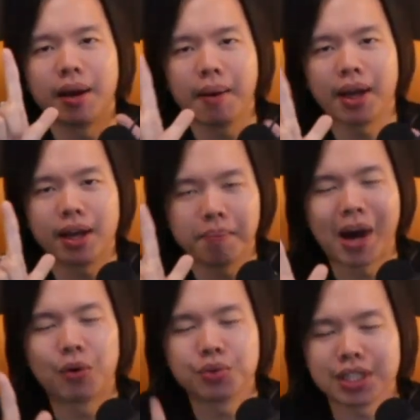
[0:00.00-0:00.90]

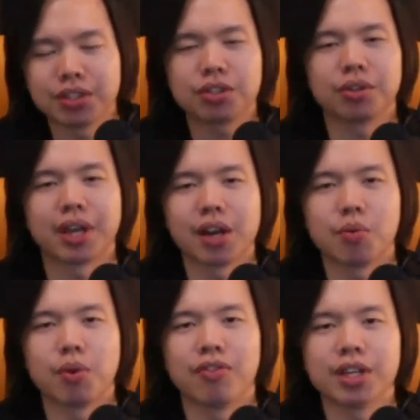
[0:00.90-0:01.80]
mountains together
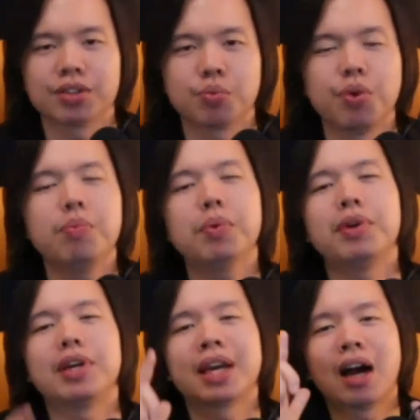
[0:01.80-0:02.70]
with us, we will be
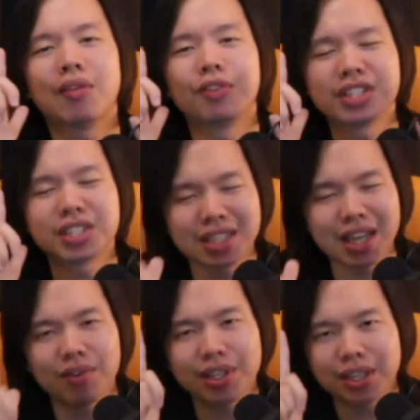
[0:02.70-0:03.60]
covering
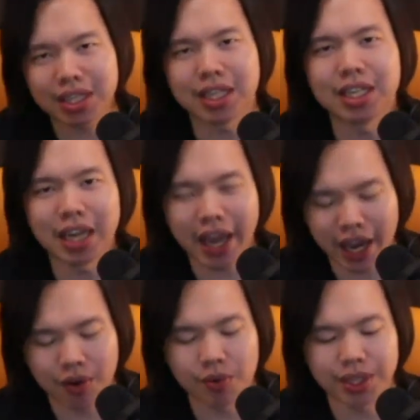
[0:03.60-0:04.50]
7 key
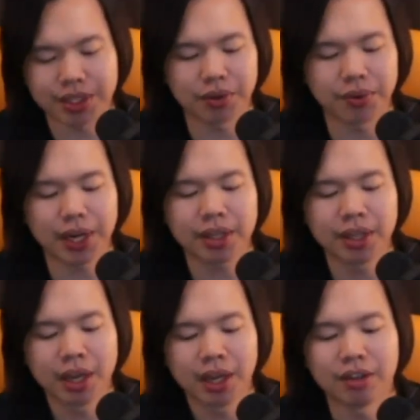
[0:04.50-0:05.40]
areas. All right.
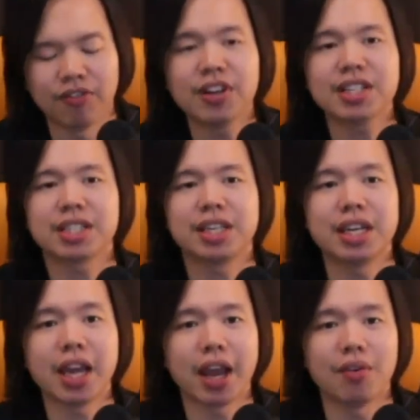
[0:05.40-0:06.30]
The first key
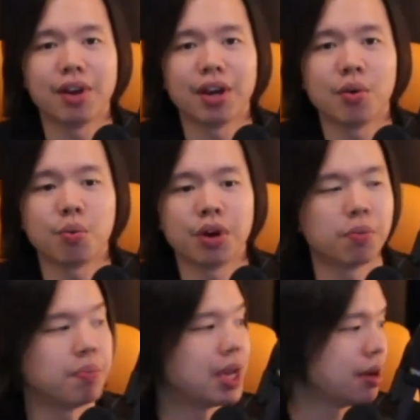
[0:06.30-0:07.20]
area will be